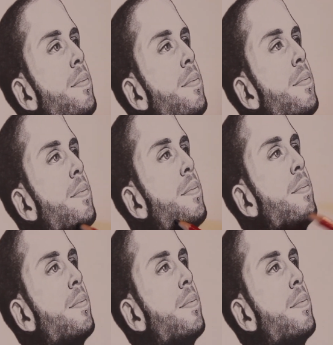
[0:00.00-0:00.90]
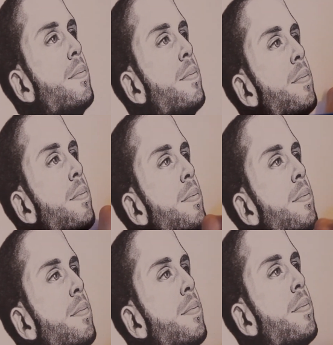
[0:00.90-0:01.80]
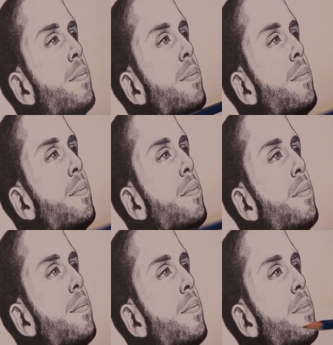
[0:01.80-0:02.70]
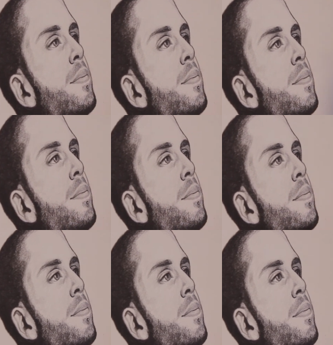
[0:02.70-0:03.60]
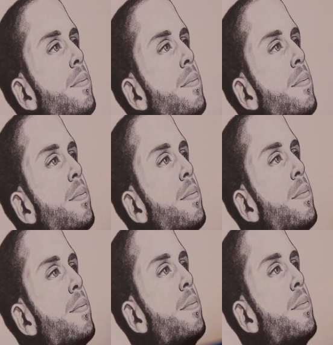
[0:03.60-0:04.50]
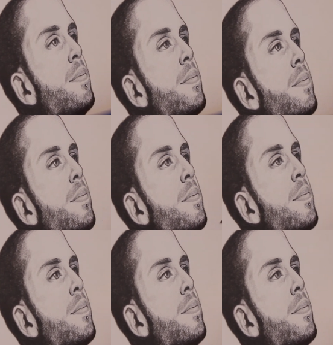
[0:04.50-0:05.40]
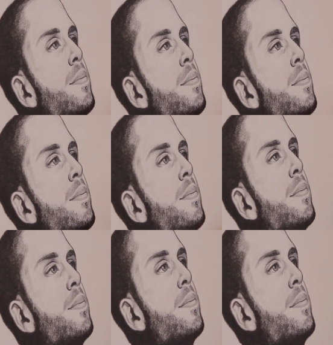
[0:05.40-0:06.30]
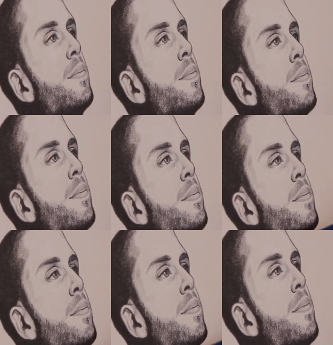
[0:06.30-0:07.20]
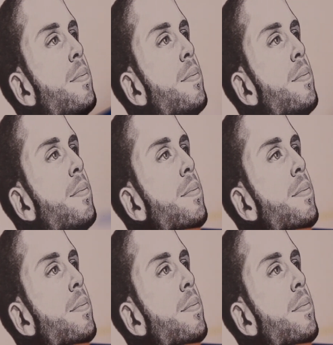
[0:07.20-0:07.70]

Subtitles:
(silence)